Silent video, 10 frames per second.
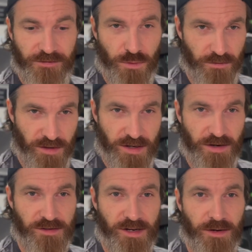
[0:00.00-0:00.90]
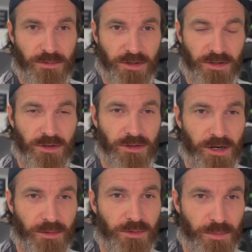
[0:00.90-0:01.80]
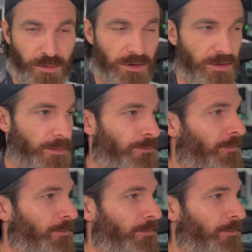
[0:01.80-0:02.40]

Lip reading: over the years had really good luck with both of them,